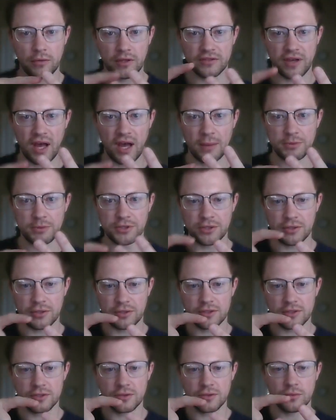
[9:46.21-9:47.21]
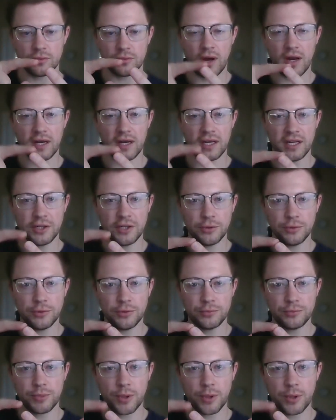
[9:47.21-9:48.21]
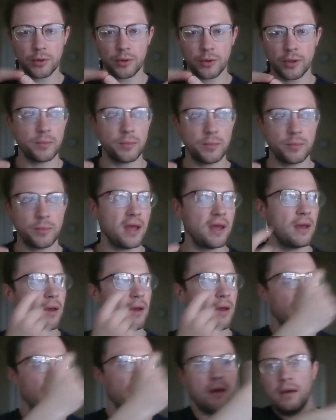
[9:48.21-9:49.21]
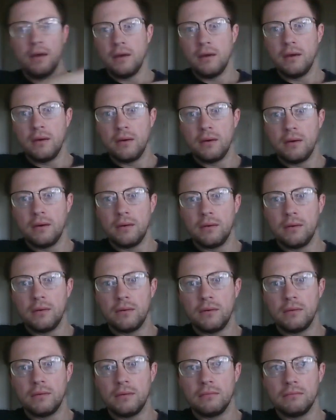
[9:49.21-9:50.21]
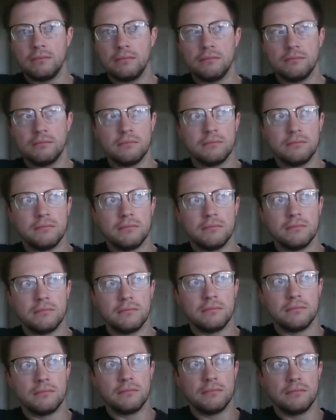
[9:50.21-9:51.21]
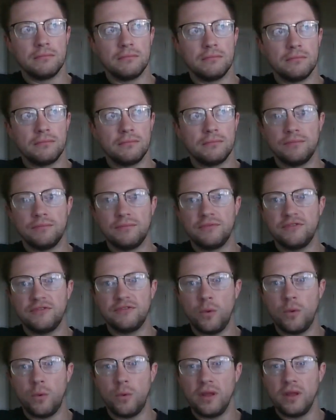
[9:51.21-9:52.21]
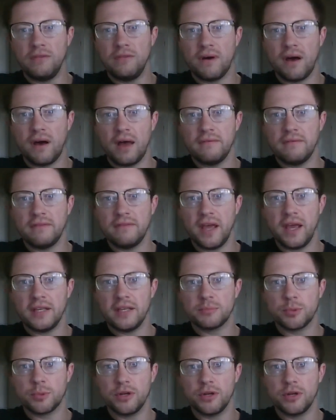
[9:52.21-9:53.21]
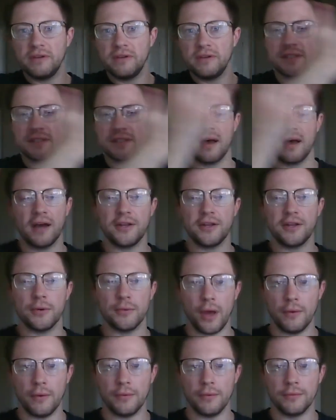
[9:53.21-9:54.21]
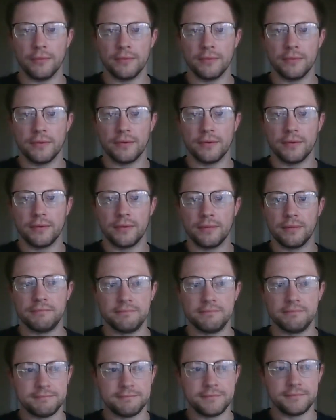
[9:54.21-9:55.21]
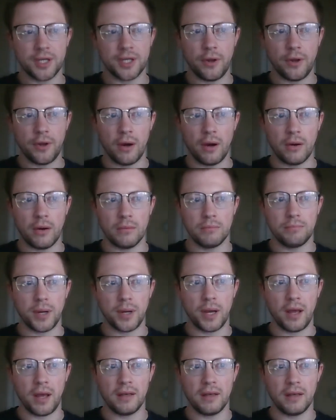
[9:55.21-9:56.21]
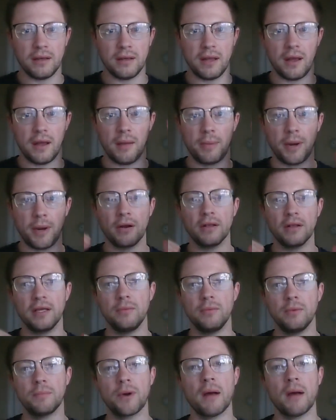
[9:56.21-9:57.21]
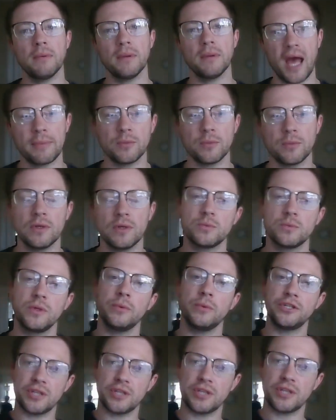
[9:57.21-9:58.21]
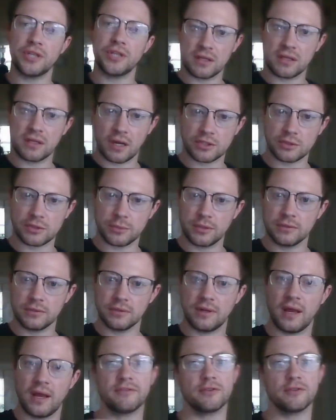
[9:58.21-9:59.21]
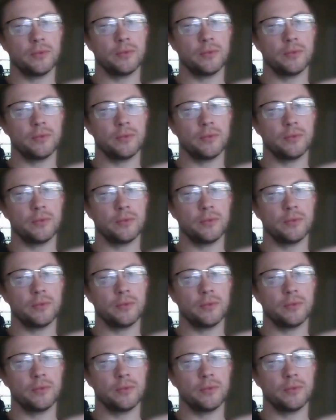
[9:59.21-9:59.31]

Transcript: 45 days previous? I don't know. But apparently what probably happened was we reached out to the customer after we told him that, hey man, you're being sketchy, This is twice that we've called you saying, where the heck is the check in the